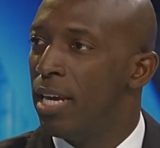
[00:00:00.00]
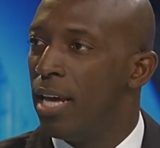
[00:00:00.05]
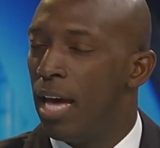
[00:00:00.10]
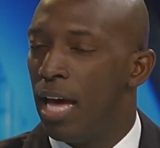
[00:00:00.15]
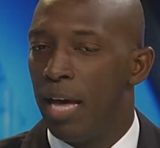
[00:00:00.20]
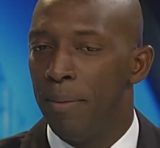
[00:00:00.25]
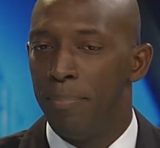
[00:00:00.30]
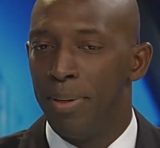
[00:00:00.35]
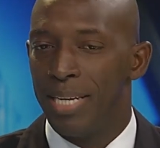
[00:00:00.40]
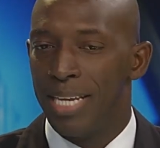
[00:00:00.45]

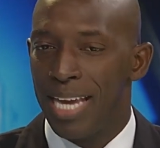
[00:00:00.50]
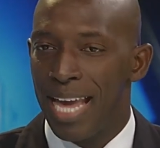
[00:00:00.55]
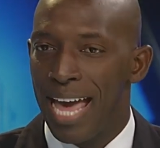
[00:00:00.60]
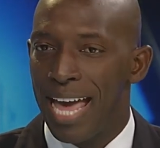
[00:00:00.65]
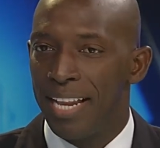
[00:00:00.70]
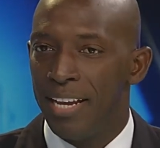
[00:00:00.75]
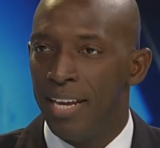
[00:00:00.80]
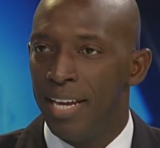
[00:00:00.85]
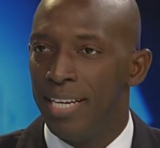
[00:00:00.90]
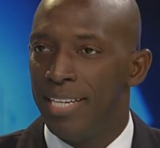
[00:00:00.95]
But
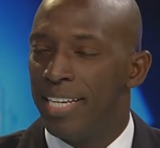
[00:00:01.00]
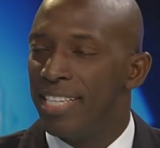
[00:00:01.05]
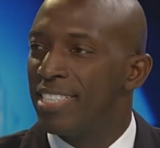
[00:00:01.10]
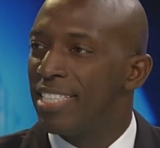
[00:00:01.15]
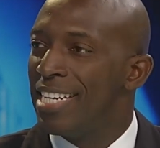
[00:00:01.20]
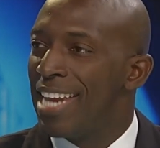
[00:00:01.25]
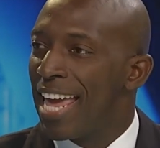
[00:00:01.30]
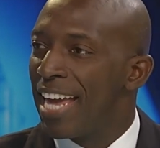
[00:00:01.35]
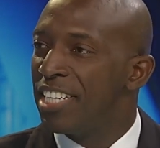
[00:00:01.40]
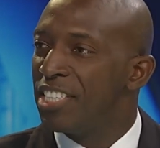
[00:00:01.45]
yet this
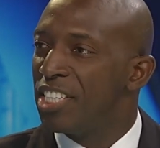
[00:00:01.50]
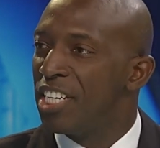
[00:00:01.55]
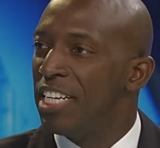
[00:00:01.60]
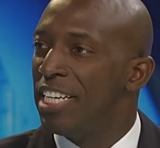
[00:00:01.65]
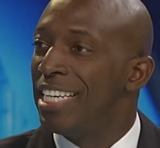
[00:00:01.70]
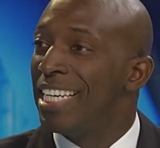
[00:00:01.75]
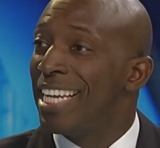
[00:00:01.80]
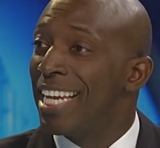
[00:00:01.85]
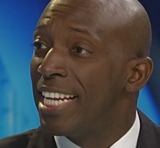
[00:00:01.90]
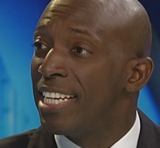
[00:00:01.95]

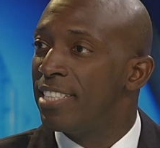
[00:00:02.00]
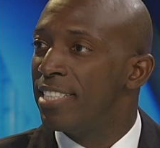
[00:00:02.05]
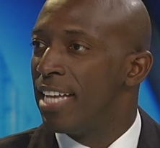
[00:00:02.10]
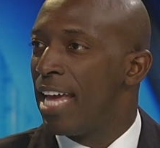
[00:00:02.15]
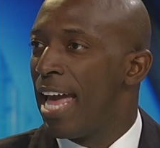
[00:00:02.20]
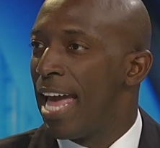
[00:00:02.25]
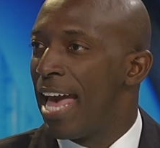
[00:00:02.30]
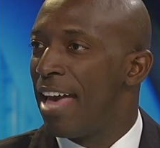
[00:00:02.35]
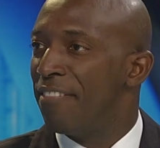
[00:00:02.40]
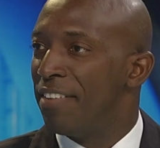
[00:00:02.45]
nation needs to
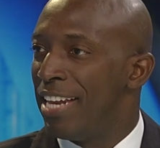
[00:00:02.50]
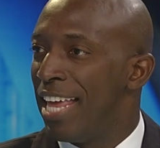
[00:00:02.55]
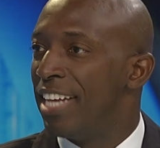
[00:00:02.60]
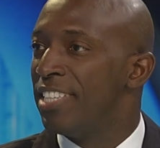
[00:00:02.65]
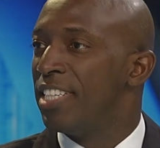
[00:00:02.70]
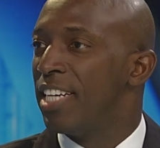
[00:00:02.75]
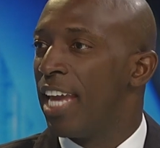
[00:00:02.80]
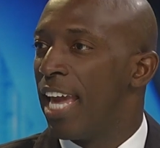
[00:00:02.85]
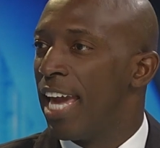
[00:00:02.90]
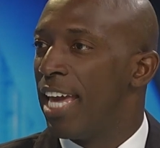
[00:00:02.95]
have an
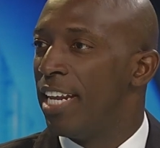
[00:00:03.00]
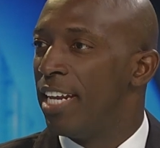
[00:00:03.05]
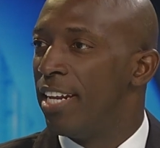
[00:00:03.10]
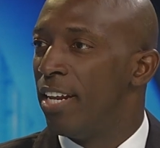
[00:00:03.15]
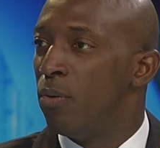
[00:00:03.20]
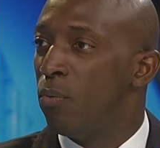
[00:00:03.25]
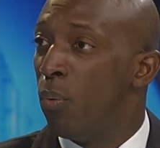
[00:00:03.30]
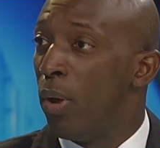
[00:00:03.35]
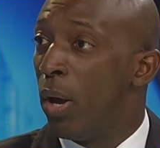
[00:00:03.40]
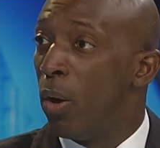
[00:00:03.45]
educated
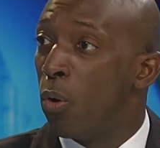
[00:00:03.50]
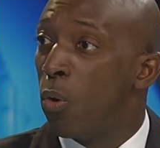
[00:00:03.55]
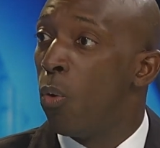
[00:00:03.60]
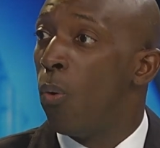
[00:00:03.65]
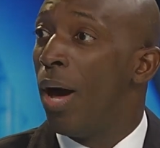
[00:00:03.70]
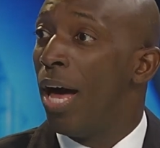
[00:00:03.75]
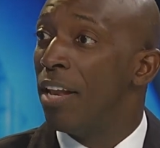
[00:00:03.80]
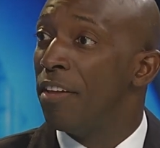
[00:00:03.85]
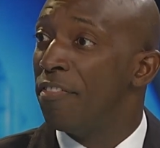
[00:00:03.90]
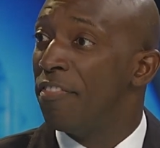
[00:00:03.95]
and
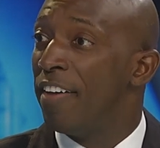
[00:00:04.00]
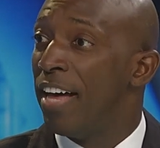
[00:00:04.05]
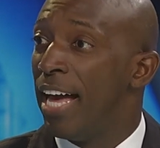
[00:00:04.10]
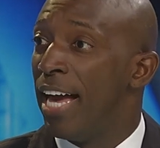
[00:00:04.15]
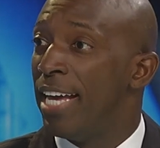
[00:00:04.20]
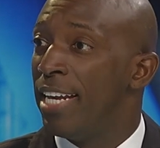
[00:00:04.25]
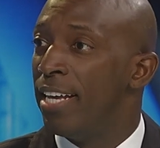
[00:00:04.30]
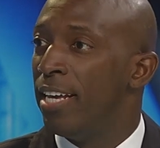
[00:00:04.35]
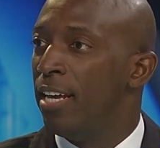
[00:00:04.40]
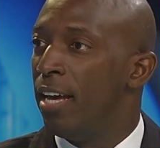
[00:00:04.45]

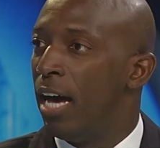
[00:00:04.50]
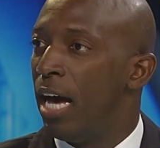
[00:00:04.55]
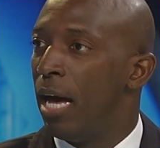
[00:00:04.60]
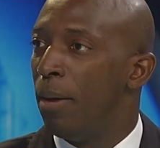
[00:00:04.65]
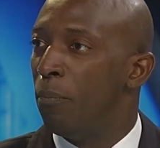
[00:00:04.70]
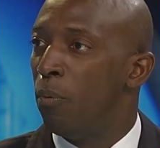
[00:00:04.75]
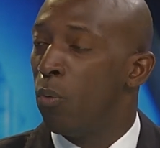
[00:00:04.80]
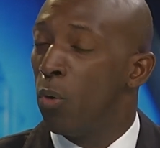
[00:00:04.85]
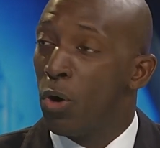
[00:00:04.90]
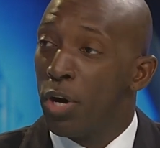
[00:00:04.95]
well-qualified
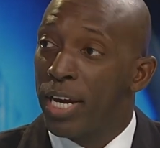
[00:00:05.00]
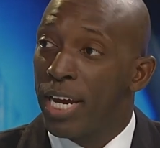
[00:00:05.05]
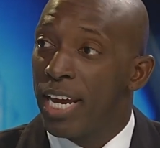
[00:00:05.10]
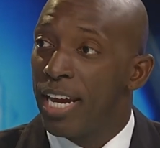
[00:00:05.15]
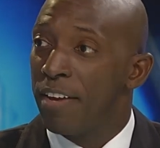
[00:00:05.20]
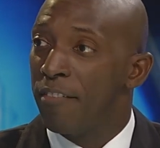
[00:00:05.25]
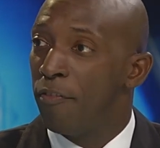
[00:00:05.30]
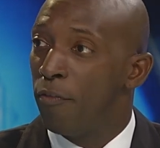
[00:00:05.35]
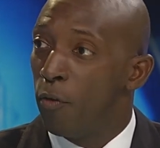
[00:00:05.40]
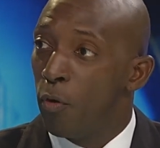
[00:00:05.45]

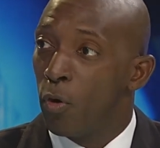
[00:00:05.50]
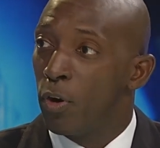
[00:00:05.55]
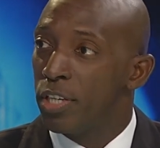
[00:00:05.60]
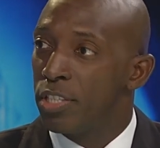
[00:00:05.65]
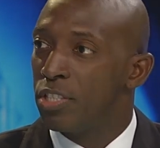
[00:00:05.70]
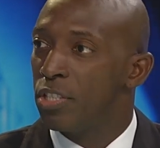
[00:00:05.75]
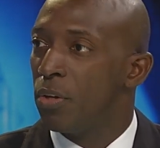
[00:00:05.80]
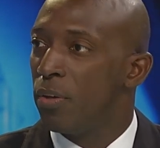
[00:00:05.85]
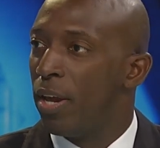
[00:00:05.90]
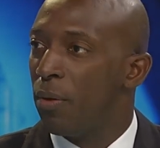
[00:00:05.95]
working
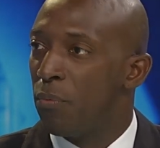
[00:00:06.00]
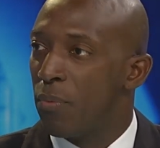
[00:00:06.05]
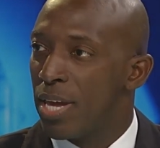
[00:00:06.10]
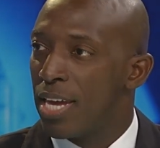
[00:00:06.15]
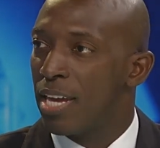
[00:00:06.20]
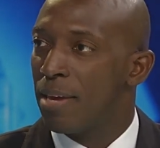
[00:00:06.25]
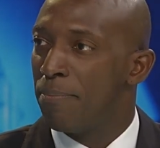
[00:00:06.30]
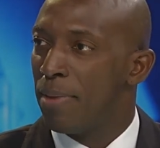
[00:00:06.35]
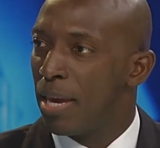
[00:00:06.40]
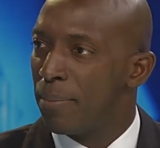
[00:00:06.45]
force so that we
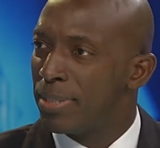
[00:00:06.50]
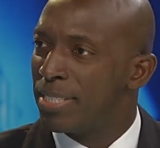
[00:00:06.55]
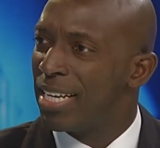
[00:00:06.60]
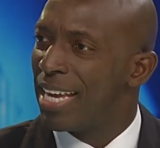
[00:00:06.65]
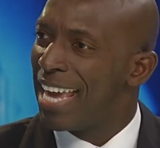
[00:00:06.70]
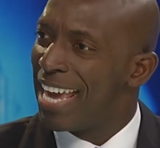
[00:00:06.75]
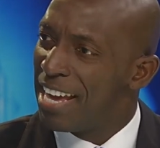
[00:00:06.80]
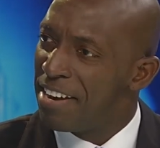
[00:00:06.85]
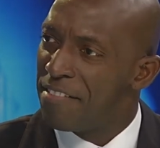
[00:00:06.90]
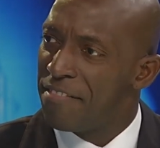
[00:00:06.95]
can be able to
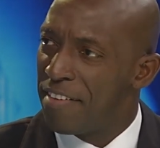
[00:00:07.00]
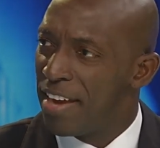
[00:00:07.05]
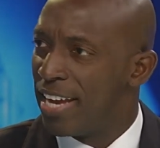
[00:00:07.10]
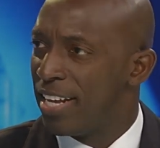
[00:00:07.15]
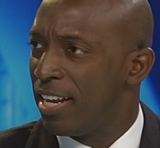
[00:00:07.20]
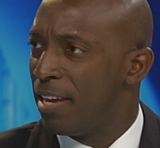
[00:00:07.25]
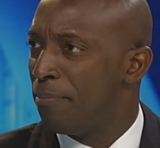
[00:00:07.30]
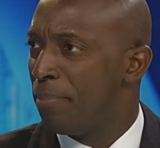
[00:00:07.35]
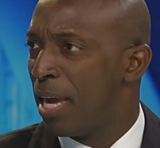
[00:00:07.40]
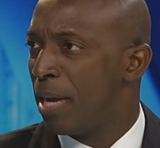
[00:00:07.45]

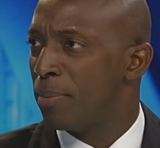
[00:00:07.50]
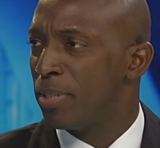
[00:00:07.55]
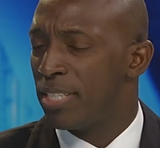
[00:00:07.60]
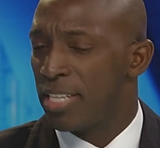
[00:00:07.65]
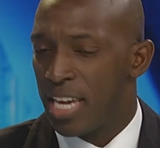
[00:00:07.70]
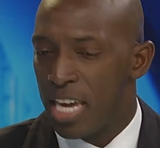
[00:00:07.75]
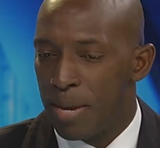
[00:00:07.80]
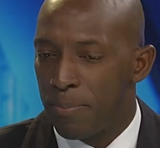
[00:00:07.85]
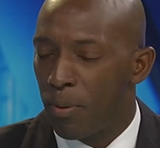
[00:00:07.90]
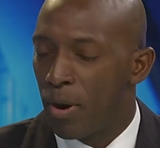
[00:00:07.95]
innovate and be able to
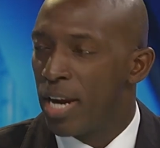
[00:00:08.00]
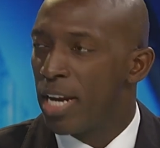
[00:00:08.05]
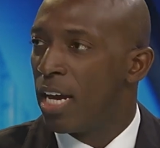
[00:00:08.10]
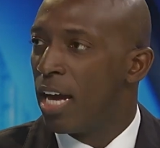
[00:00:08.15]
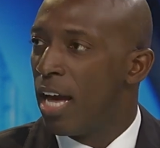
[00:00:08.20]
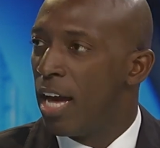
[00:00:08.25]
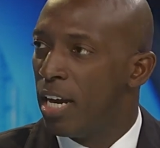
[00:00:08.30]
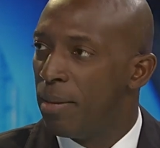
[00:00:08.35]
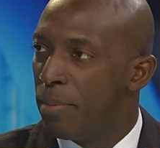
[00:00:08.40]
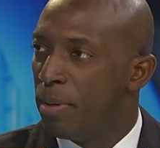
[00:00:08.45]
keep our
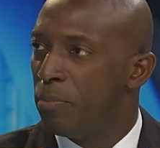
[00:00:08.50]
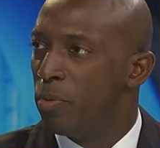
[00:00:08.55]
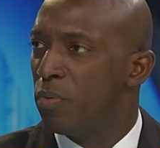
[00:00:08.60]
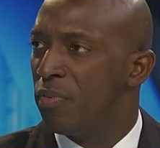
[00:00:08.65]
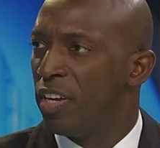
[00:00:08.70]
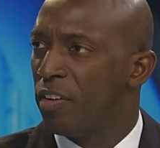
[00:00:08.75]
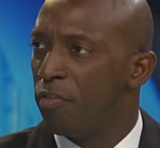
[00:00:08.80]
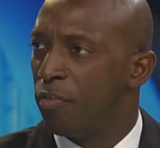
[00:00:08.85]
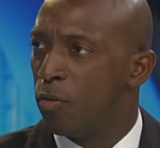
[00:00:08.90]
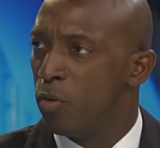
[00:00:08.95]
economy
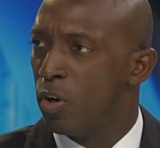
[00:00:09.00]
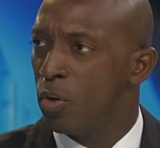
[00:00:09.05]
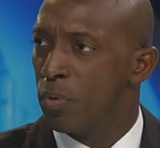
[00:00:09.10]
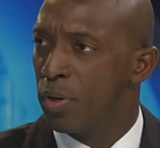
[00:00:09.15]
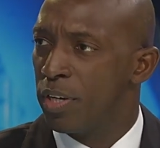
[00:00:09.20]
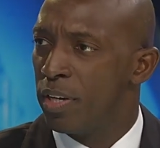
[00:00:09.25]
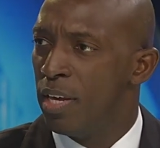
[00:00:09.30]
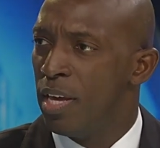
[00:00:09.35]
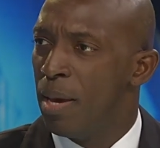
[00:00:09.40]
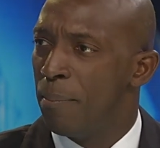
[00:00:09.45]
moving
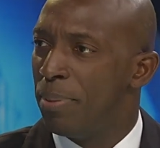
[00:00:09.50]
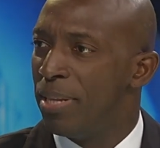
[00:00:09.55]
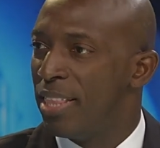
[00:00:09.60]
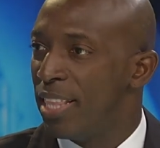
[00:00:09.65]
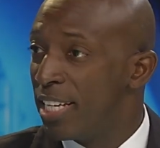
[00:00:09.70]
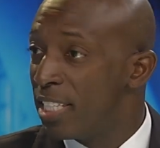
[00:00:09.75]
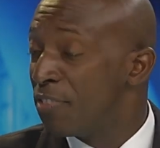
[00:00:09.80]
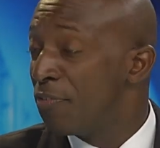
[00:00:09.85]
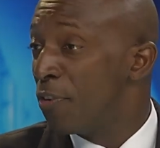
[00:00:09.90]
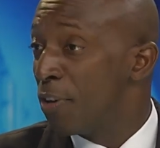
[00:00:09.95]
forward. But
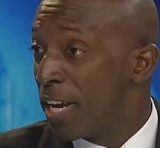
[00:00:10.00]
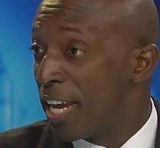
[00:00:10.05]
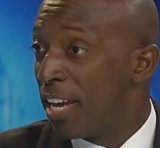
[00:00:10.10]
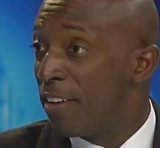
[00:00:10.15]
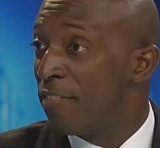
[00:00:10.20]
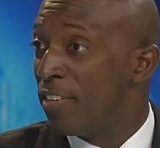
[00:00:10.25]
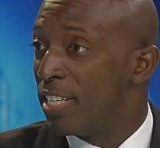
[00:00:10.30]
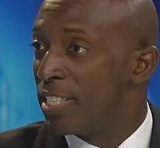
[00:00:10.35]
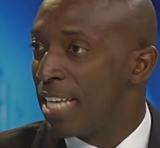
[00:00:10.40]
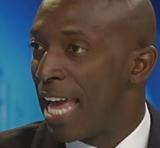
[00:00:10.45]
this
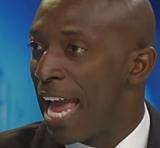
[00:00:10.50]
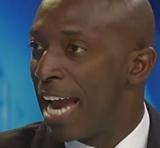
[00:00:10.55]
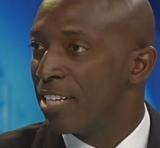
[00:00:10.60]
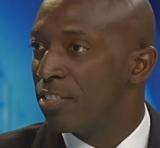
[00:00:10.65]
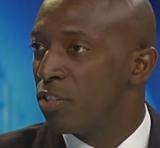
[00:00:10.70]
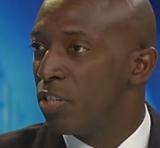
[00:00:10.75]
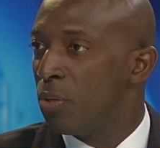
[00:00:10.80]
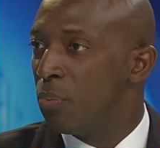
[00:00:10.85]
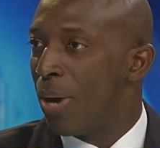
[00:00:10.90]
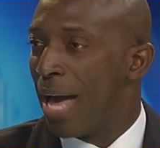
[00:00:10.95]
forgiveness
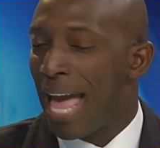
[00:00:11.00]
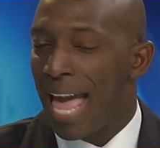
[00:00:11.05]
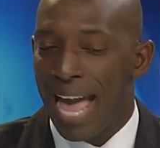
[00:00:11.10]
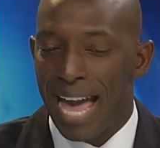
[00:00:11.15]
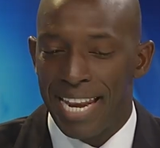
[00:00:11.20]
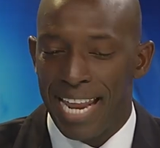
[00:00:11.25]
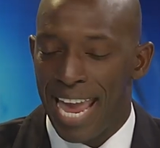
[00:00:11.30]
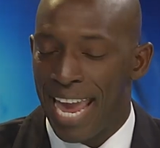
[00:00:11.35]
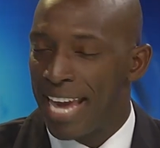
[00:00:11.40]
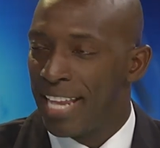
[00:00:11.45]
actually will
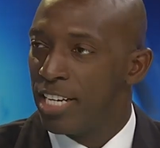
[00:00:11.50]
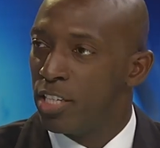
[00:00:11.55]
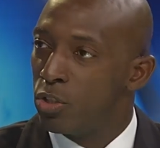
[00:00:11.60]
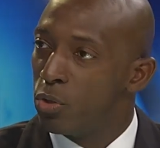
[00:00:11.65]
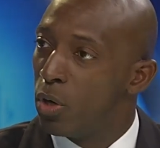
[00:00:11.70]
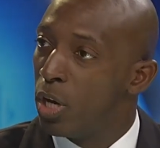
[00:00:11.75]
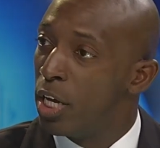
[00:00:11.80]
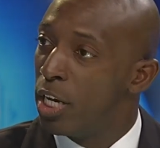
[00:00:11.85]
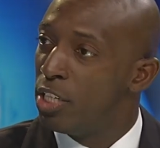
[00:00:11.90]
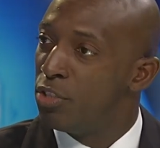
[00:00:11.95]
add $80 to
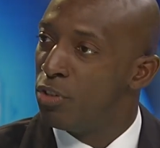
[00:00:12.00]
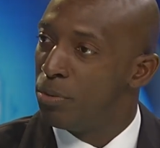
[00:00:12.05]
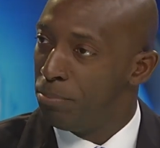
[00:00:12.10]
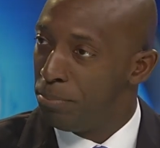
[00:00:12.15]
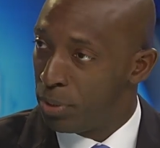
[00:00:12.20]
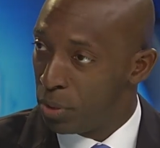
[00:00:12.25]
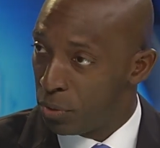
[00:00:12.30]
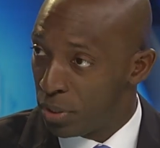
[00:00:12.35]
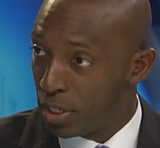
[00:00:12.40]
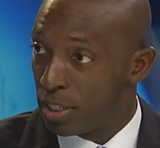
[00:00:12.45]
$100
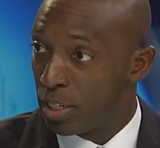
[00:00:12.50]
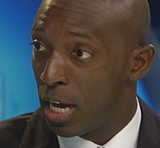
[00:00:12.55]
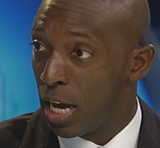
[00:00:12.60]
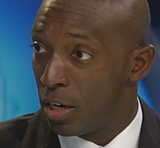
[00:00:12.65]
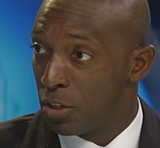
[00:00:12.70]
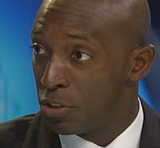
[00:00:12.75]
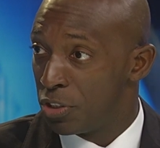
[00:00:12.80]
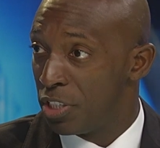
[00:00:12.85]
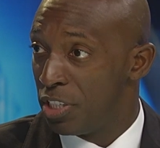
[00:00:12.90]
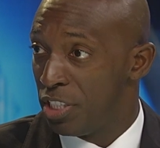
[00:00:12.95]
billion
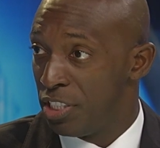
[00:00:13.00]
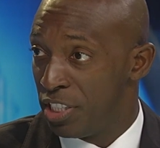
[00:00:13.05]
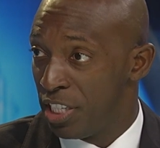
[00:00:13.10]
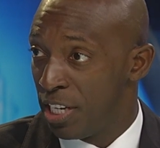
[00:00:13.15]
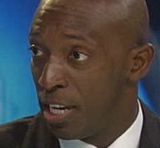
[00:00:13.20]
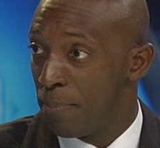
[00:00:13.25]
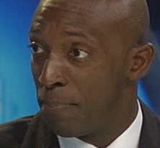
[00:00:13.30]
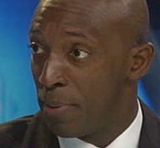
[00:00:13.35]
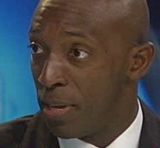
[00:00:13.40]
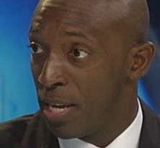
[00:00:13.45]
to the
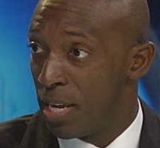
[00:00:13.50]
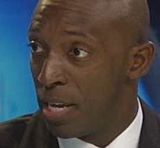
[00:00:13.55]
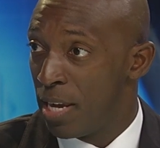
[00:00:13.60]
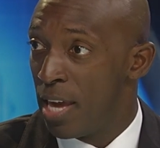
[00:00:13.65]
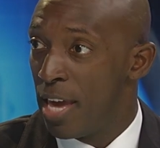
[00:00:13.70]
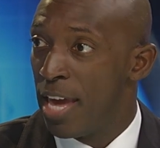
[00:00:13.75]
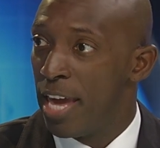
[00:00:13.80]
GDP.